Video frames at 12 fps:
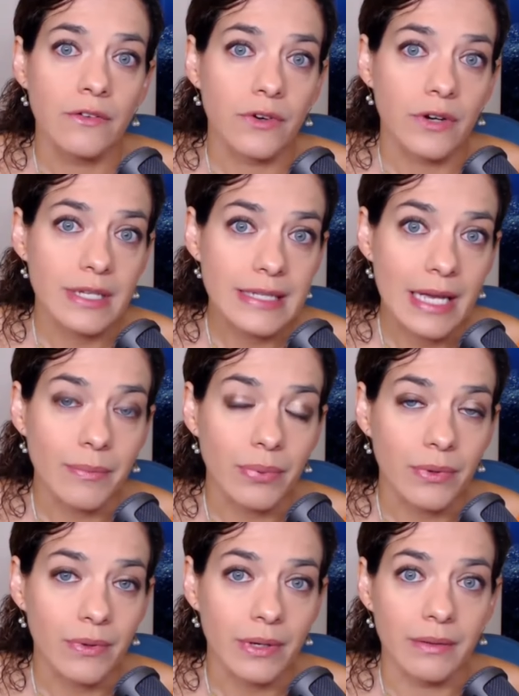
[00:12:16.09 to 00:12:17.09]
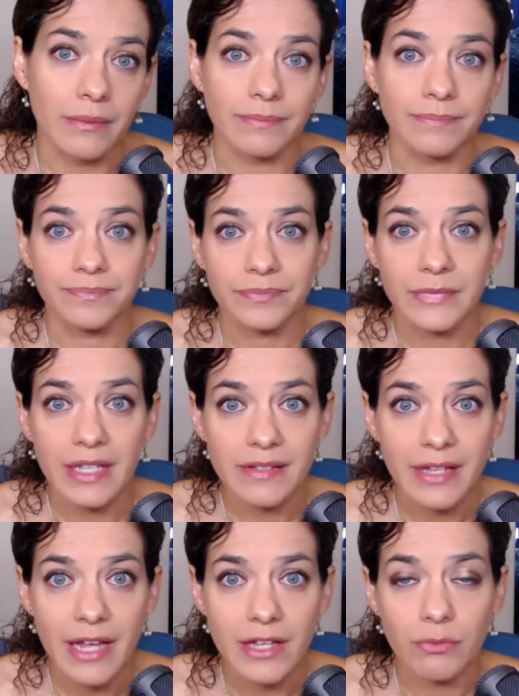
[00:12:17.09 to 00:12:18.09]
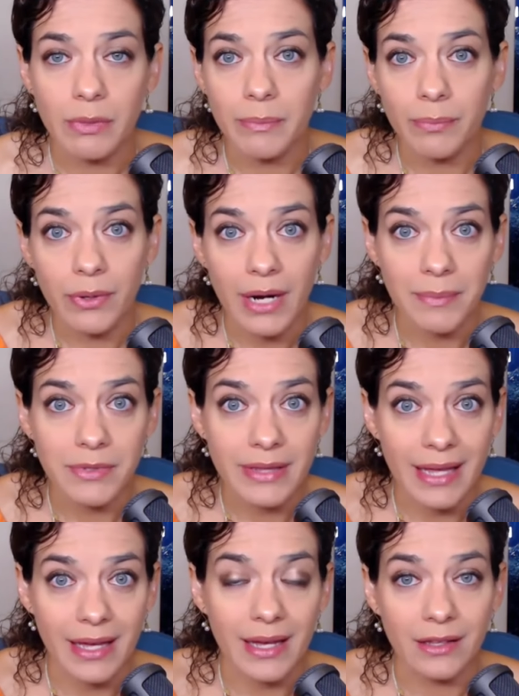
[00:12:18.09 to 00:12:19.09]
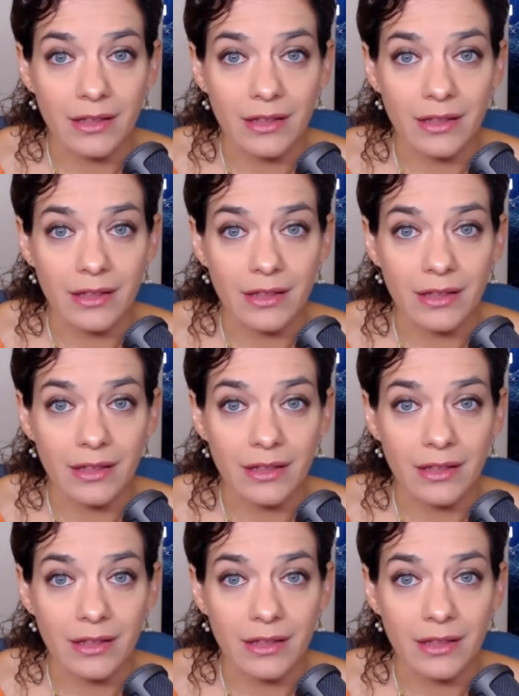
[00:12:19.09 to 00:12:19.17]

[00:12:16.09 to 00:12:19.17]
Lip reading: For example, in this case would be perhaps the